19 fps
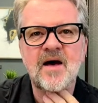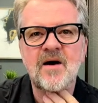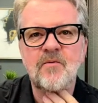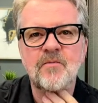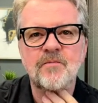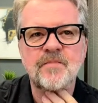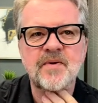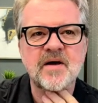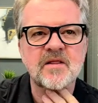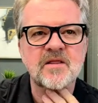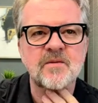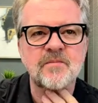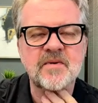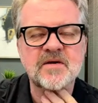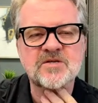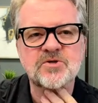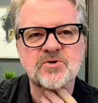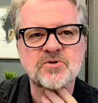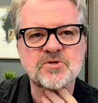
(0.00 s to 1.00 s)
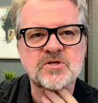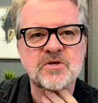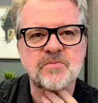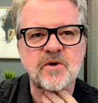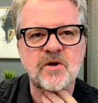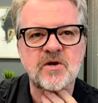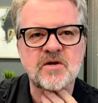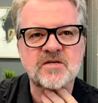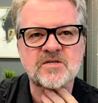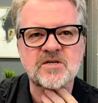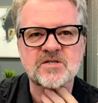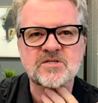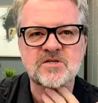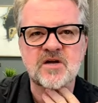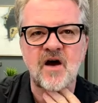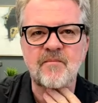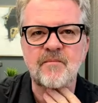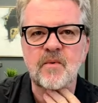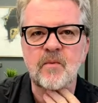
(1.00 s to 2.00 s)
build the mixed-use community just
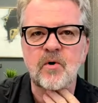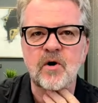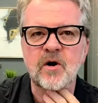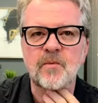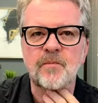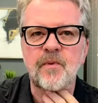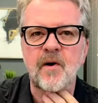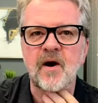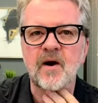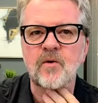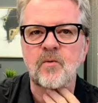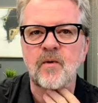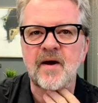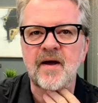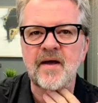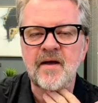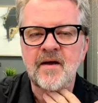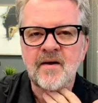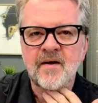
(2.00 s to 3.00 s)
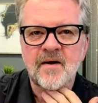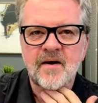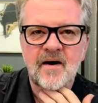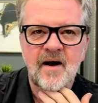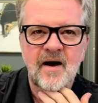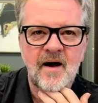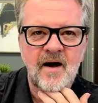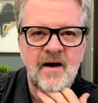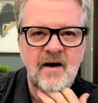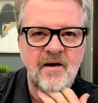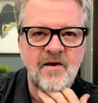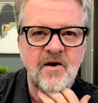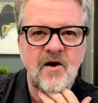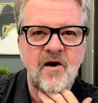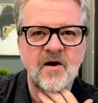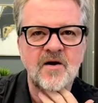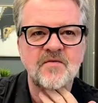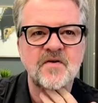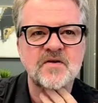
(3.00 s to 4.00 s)
off Memorial Parkway on
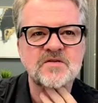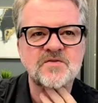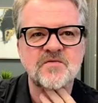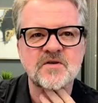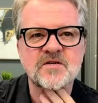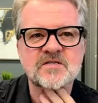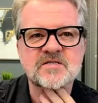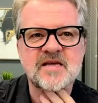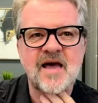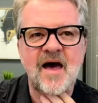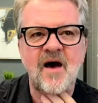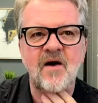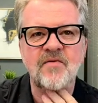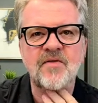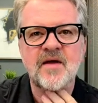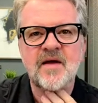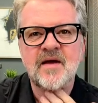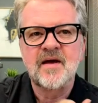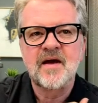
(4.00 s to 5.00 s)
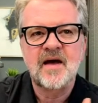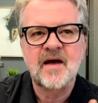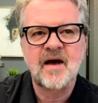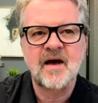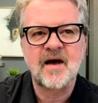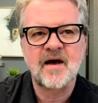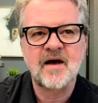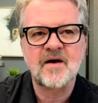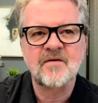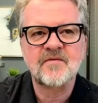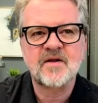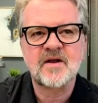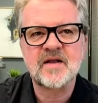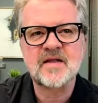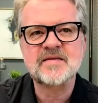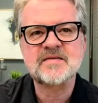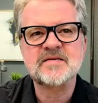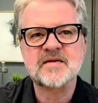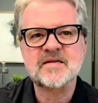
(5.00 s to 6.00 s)
heart of Huntsville South of
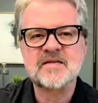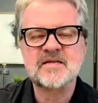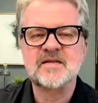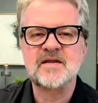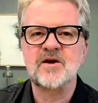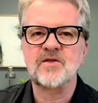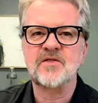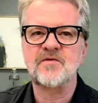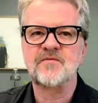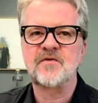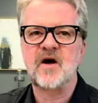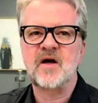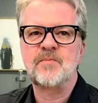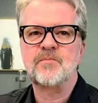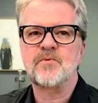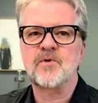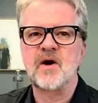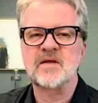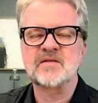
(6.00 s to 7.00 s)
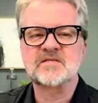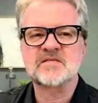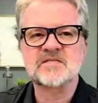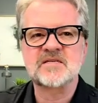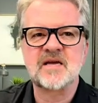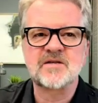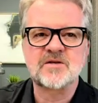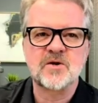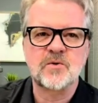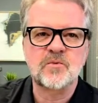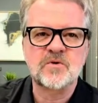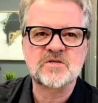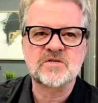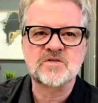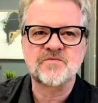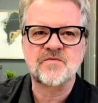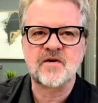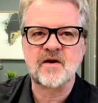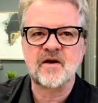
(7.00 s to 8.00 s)
Clinton near the Von Braun Center, which
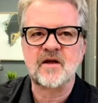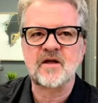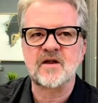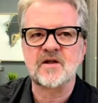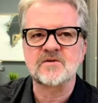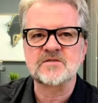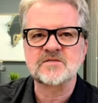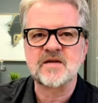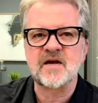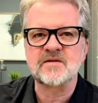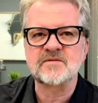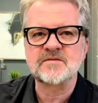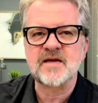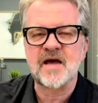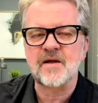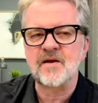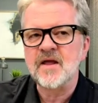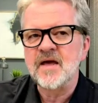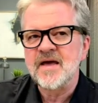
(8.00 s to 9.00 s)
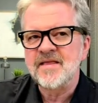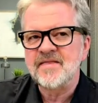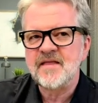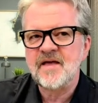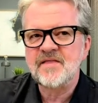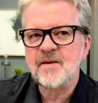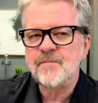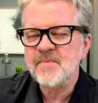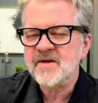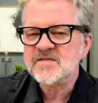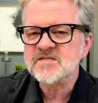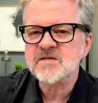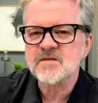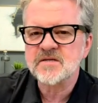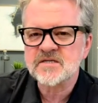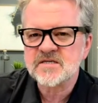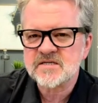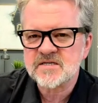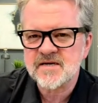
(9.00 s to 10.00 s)
is very close downtown. Now, they mentioned
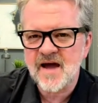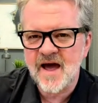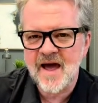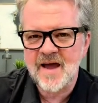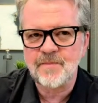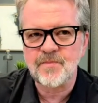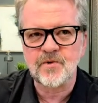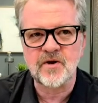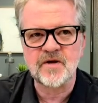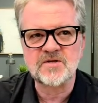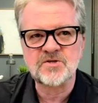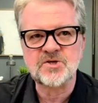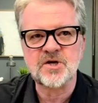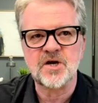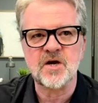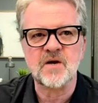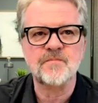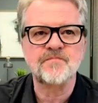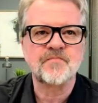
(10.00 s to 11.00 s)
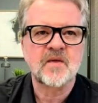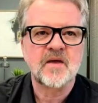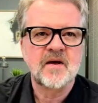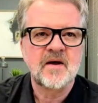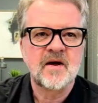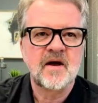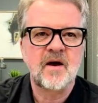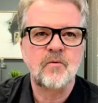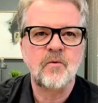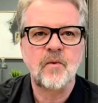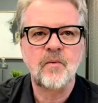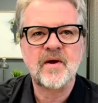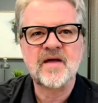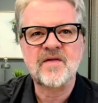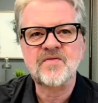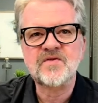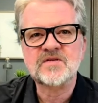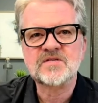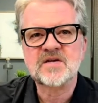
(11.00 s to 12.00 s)
the Sky Bridge here. When we
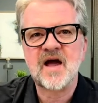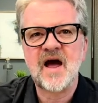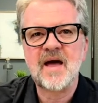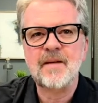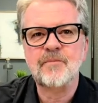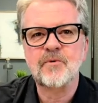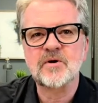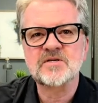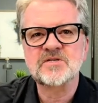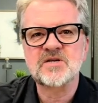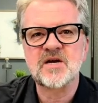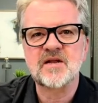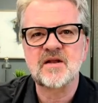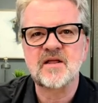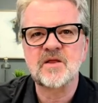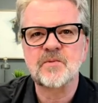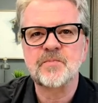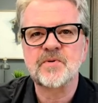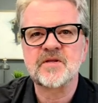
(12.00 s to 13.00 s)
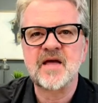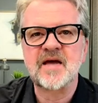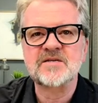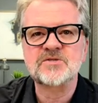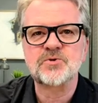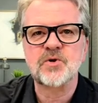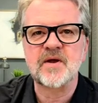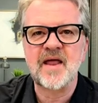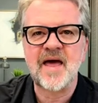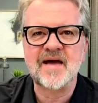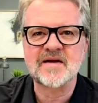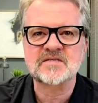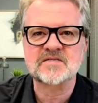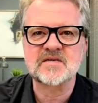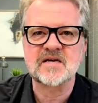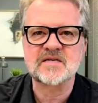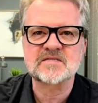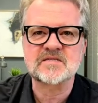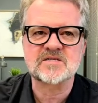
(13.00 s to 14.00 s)
get the Sky Bridge in and the pedestrian
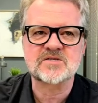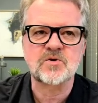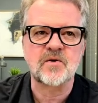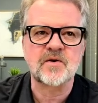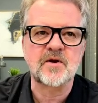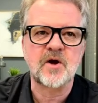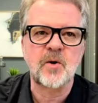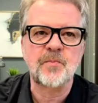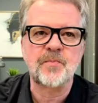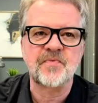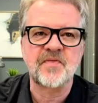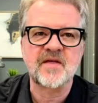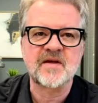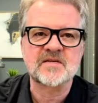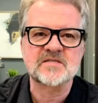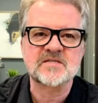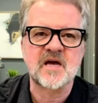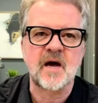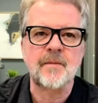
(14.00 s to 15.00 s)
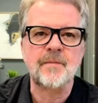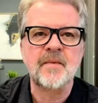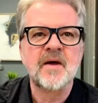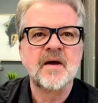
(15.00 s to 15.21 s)
access is going to open things up,